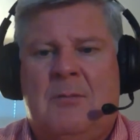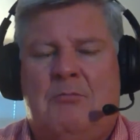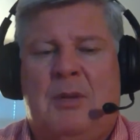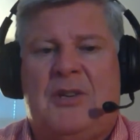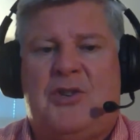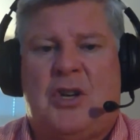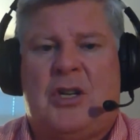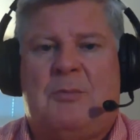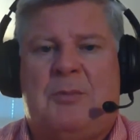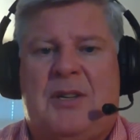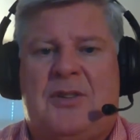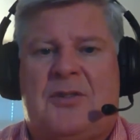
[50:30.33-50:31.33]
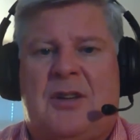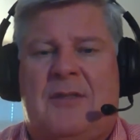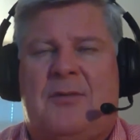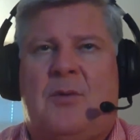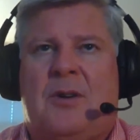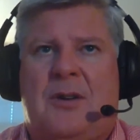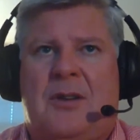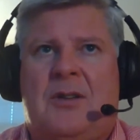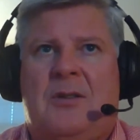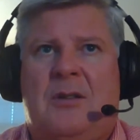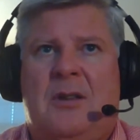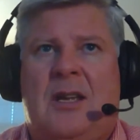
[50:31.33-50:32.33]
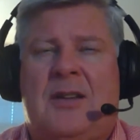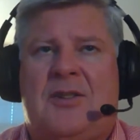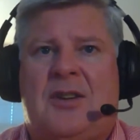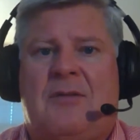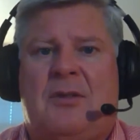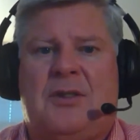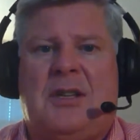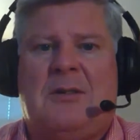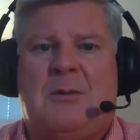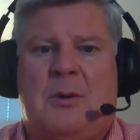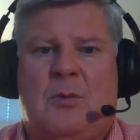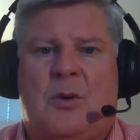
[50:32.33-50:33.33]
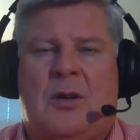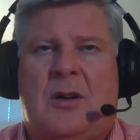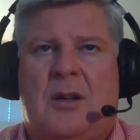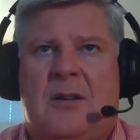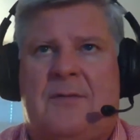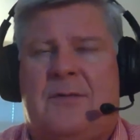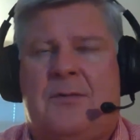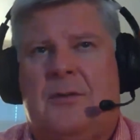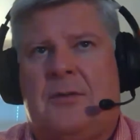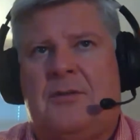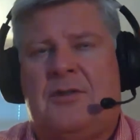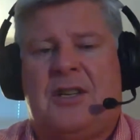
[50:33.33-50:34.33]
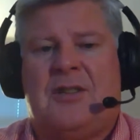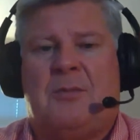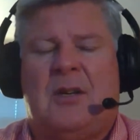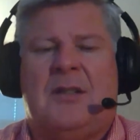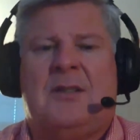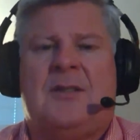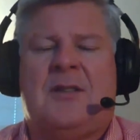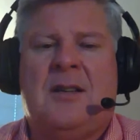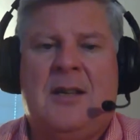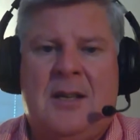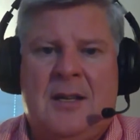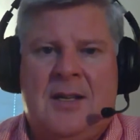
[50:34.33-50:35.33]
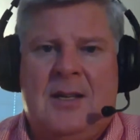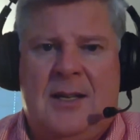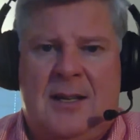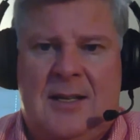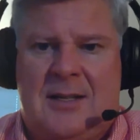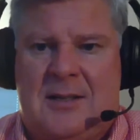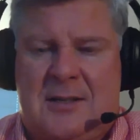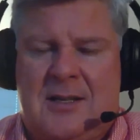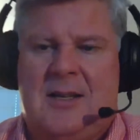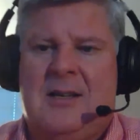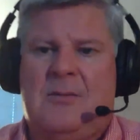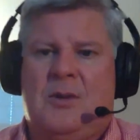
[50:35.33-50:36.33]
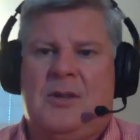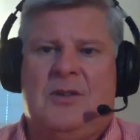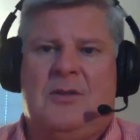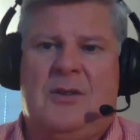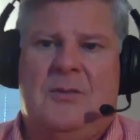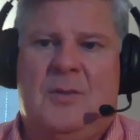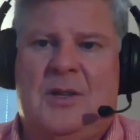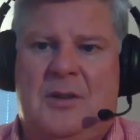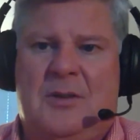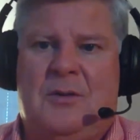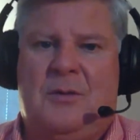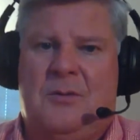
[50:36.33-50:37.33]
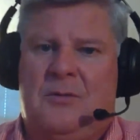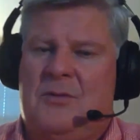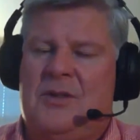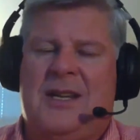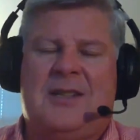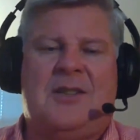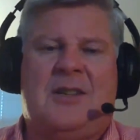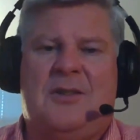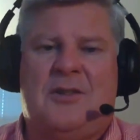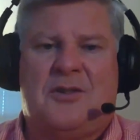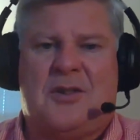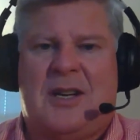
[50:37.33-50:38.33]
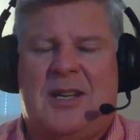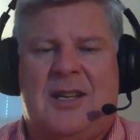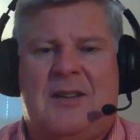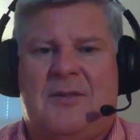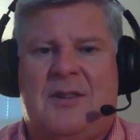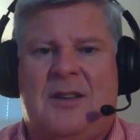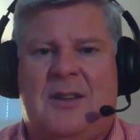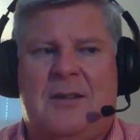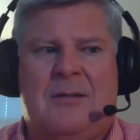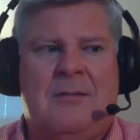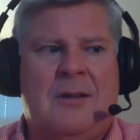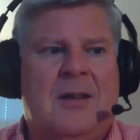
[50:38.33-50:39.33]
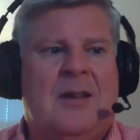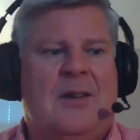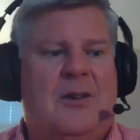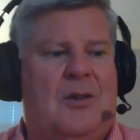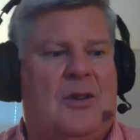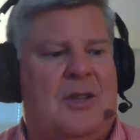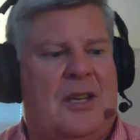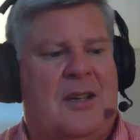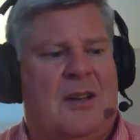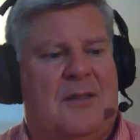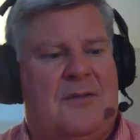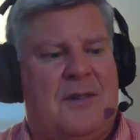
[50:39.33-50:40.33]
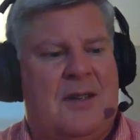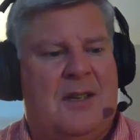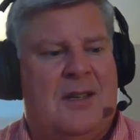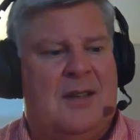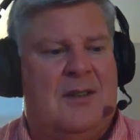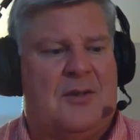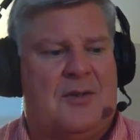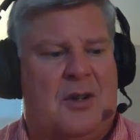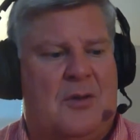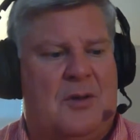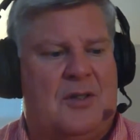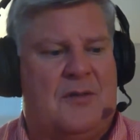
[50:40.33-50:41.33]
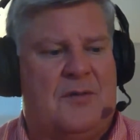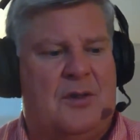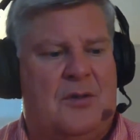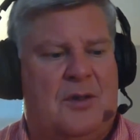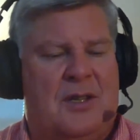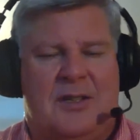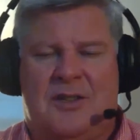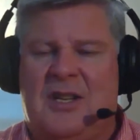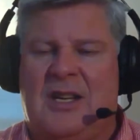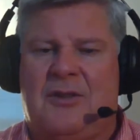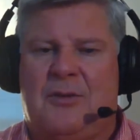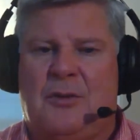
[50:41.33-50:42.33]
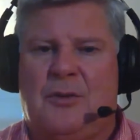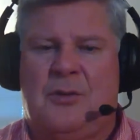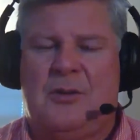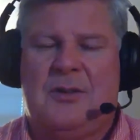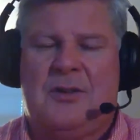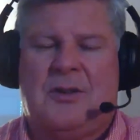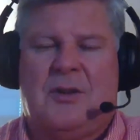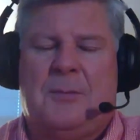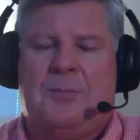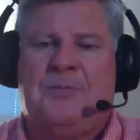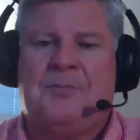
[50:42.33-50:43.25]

big chunk of piece of software that several teams have been working on for 6 months. It's when you test it and you try to get everything you can think of, there's always a few that sneak through. So